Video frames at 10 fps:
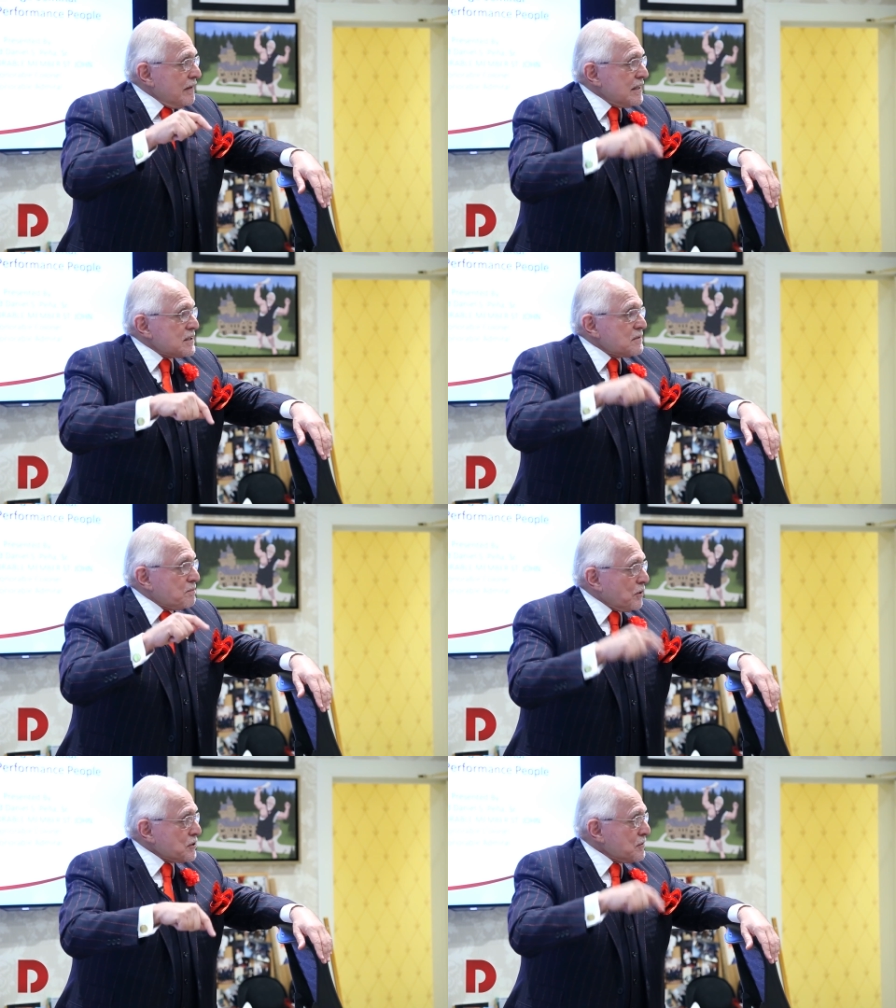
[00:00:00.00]
His
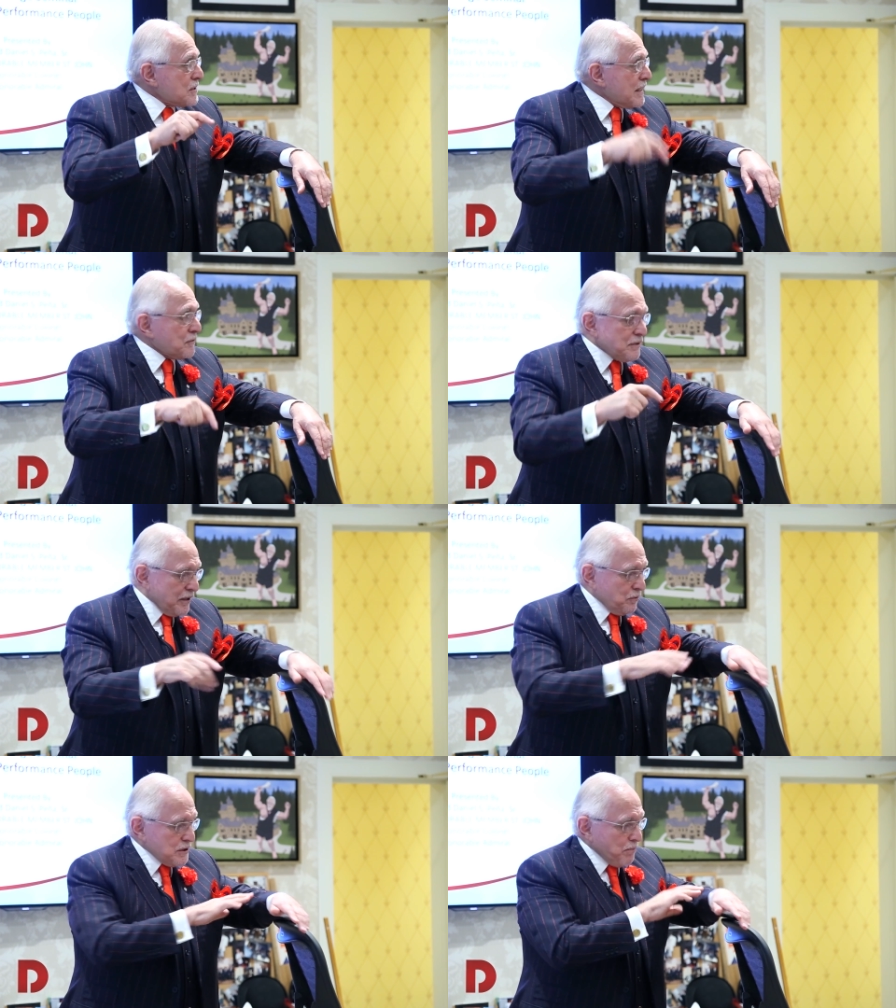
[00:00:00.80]
personal
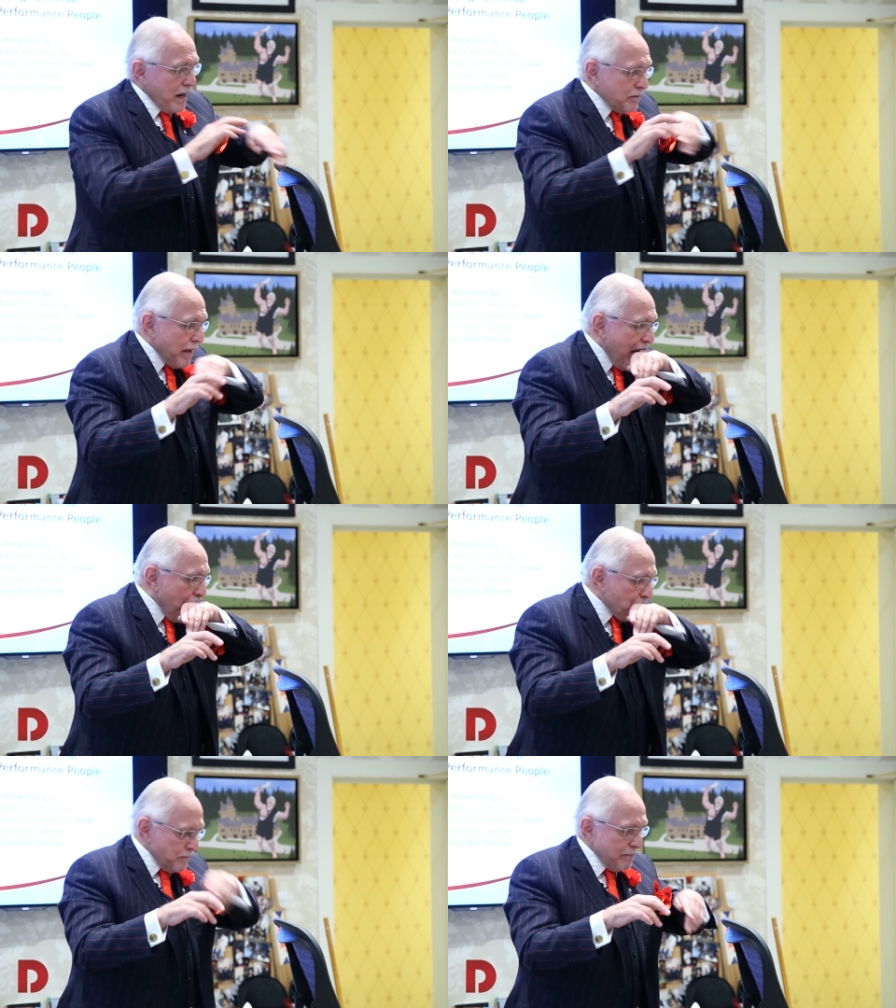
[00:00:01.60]
secretary responded
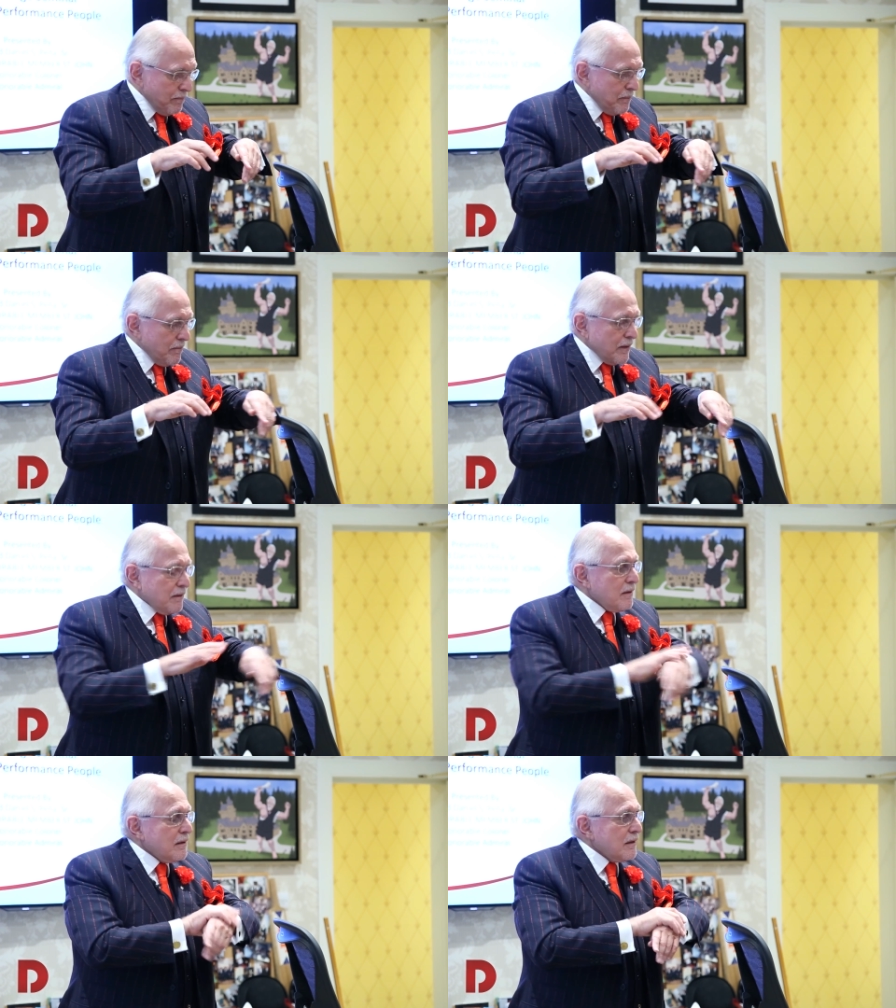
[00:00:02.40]
back,
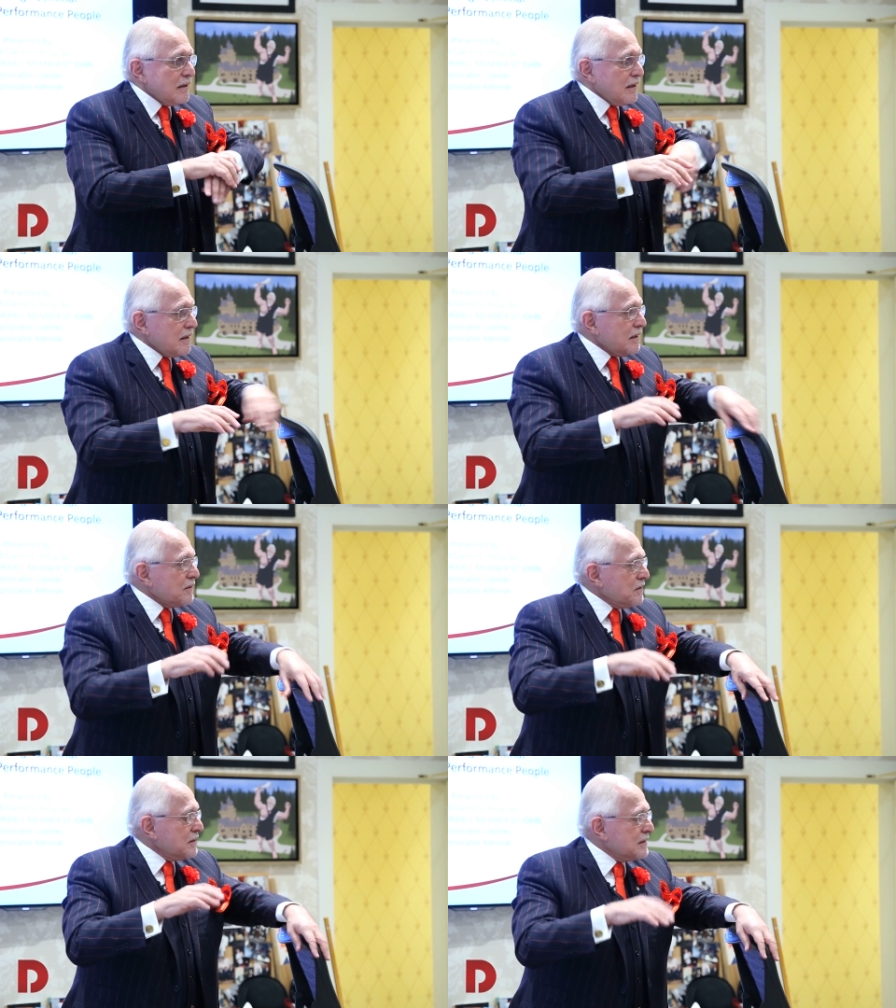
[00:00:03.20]

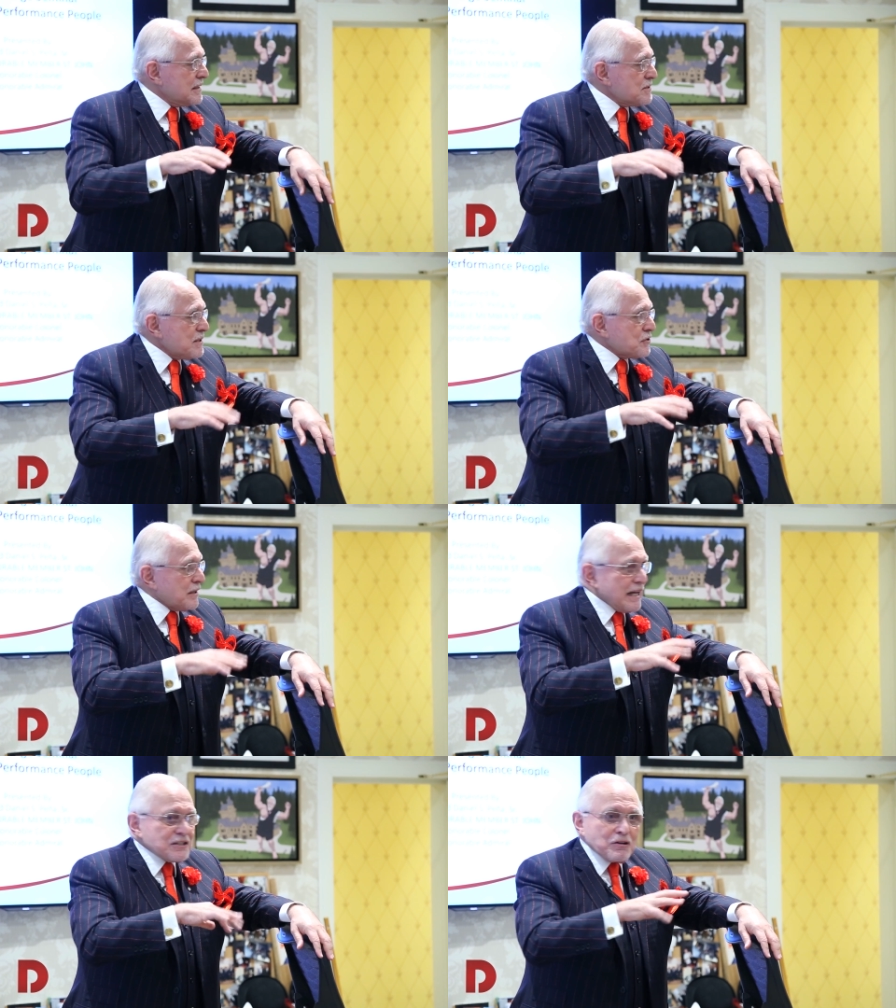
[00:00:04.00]
uh, does Mister
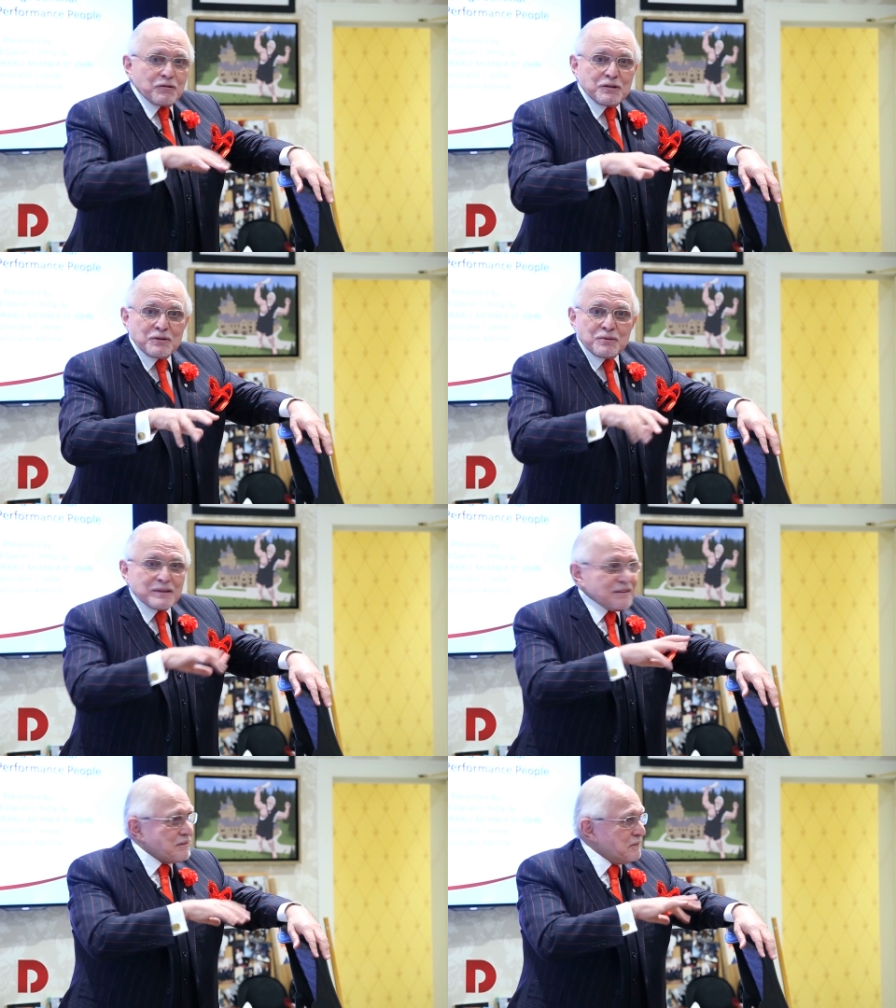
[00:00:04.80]
Gates know you?
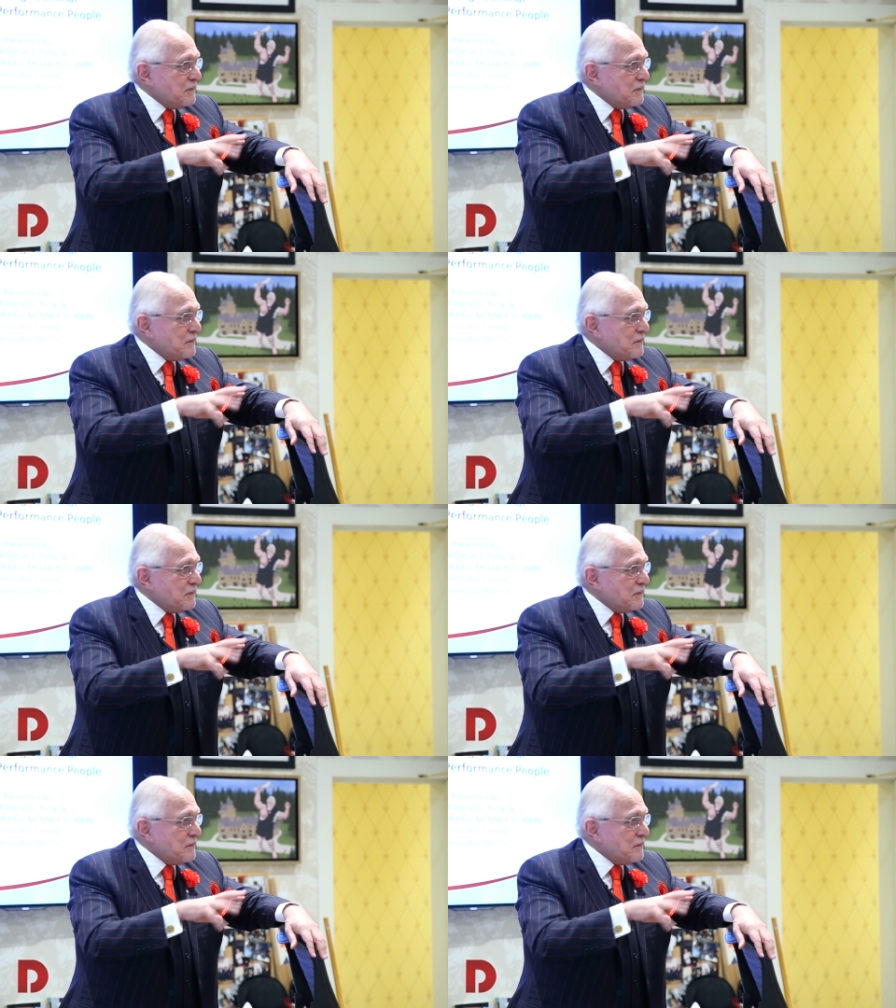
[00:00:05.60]
And